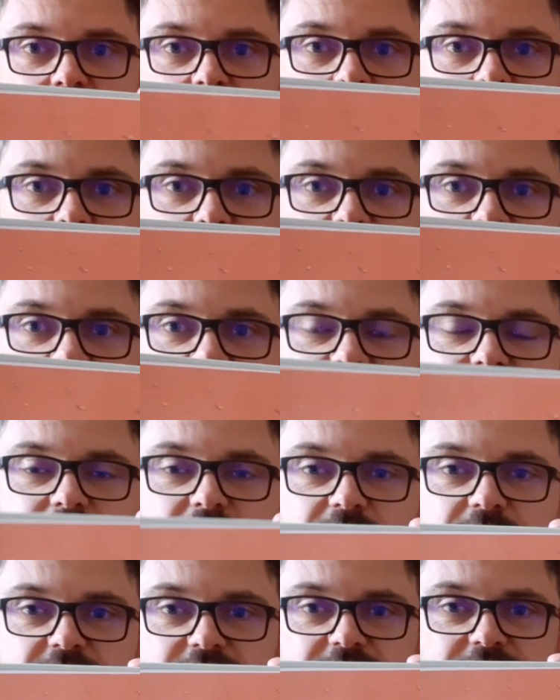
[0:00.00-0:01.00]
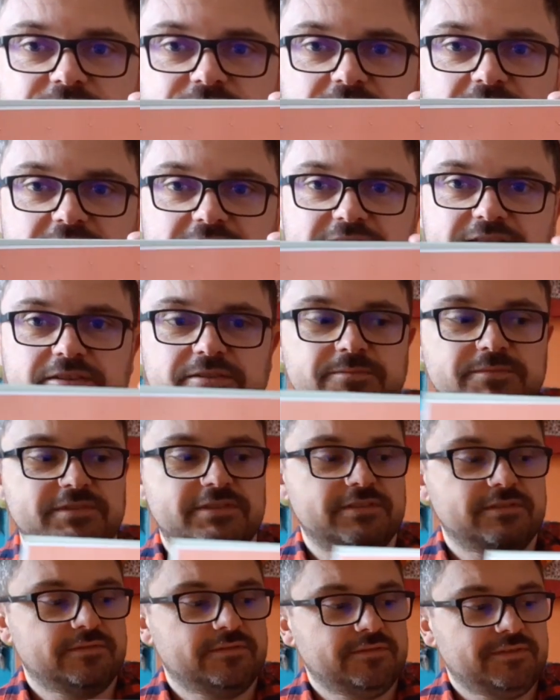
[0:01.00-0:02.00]
miles and miles of tree
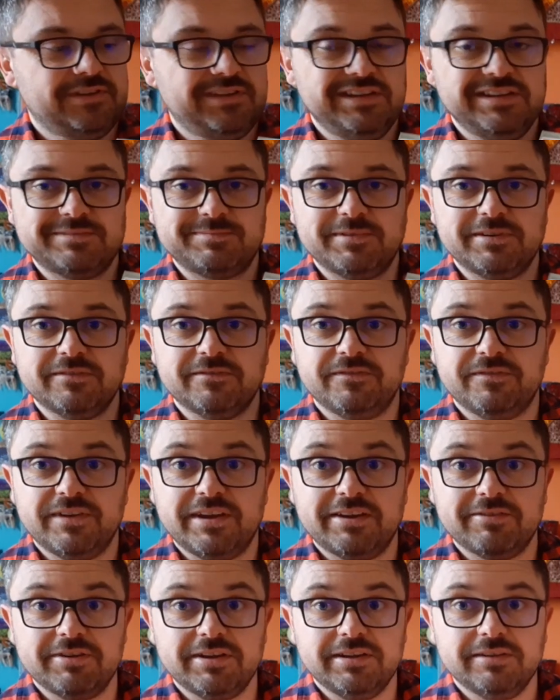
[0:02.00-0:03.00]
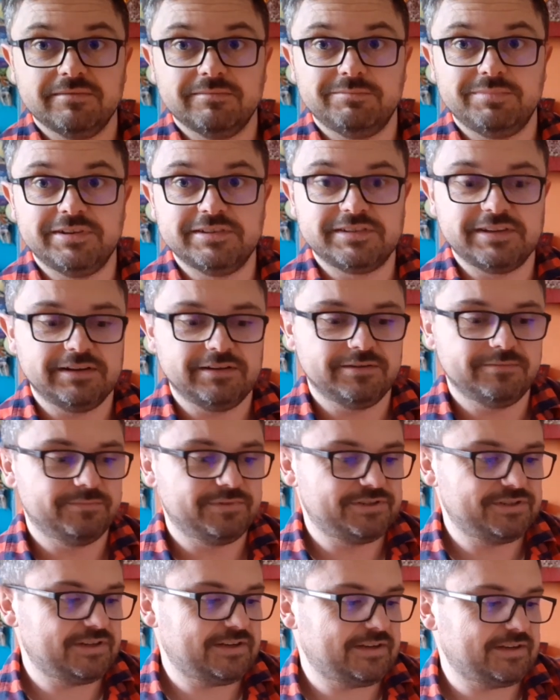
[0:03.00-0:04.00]
stumps. He's been a very busy
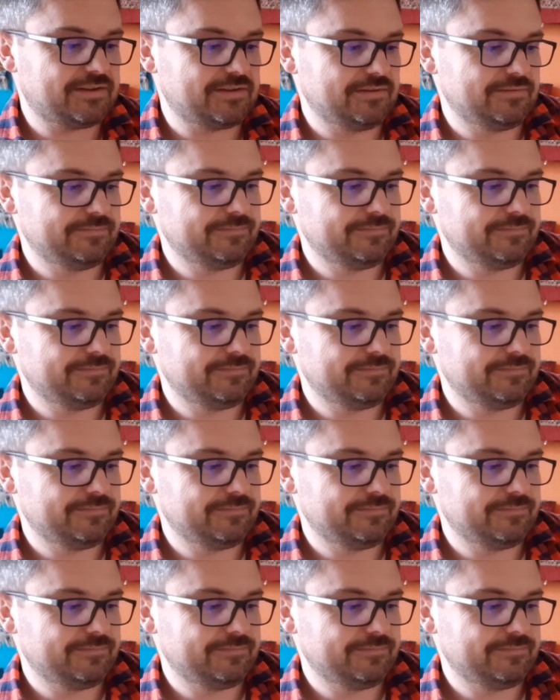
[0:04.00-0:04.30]
lumberjack.